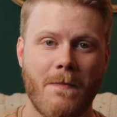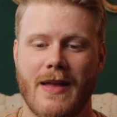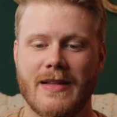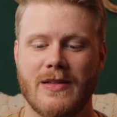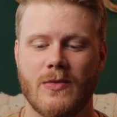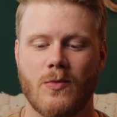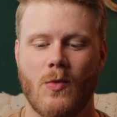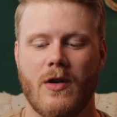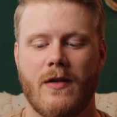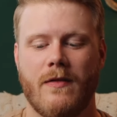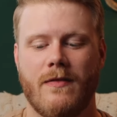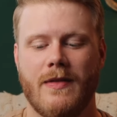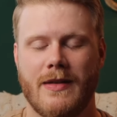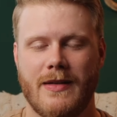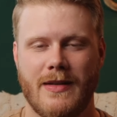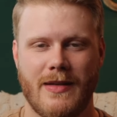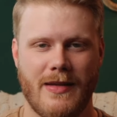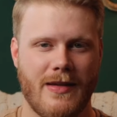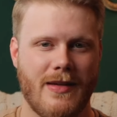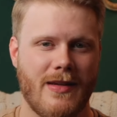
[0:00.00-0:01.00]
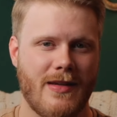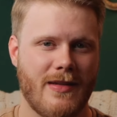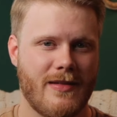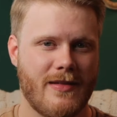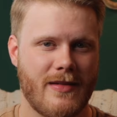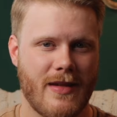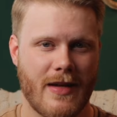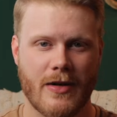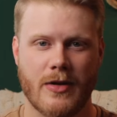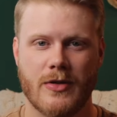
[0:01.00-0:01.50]
That's one of the key
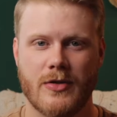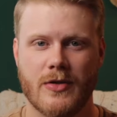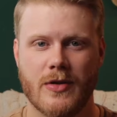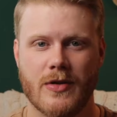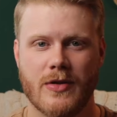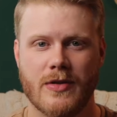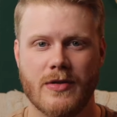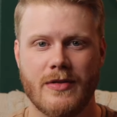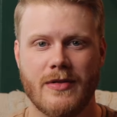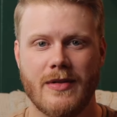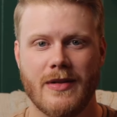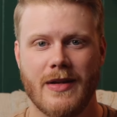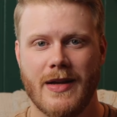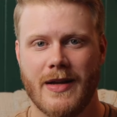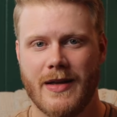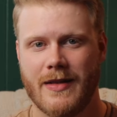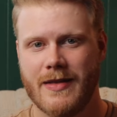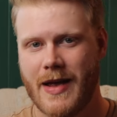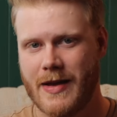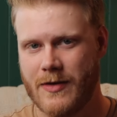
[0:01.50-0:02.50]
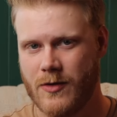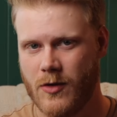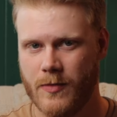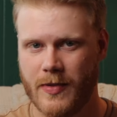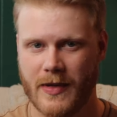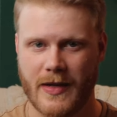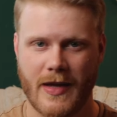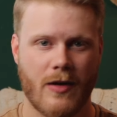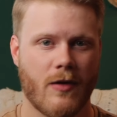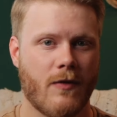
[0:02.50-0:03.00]
signatures that you're a
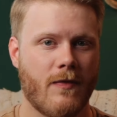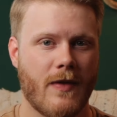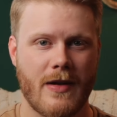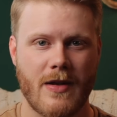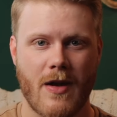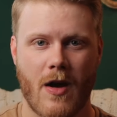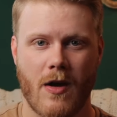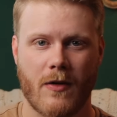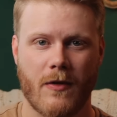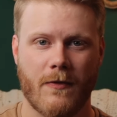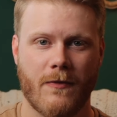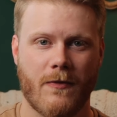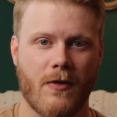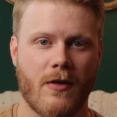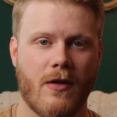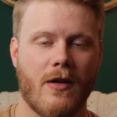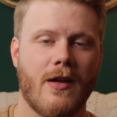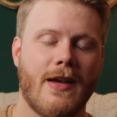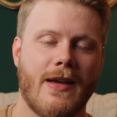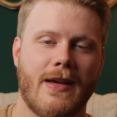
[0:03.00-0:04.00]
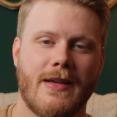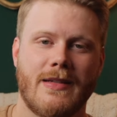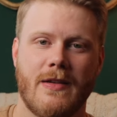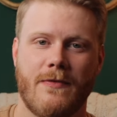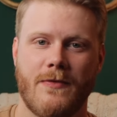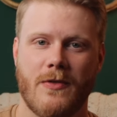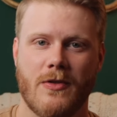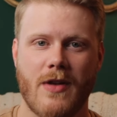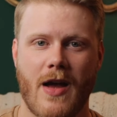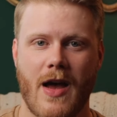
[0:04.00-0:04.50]
beginner videographer, is
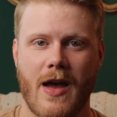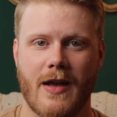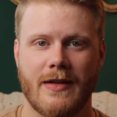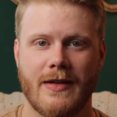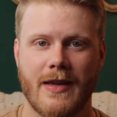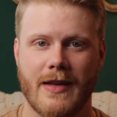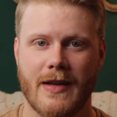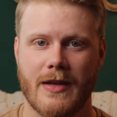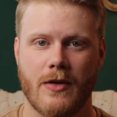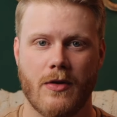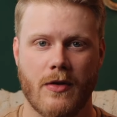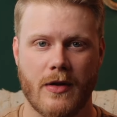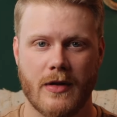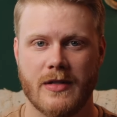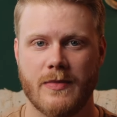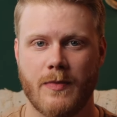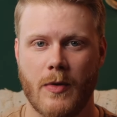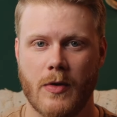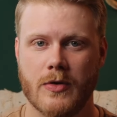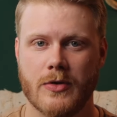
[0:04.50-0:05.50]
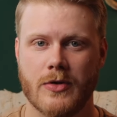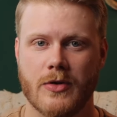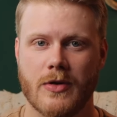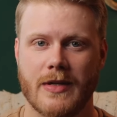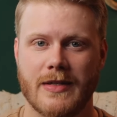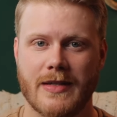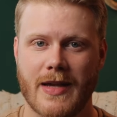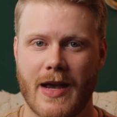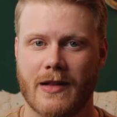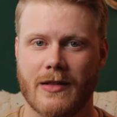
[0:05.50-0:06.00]
if you're not getting your exposure
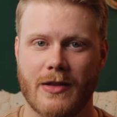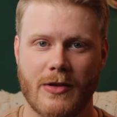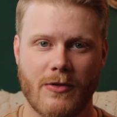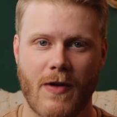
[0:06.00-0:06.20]
exactly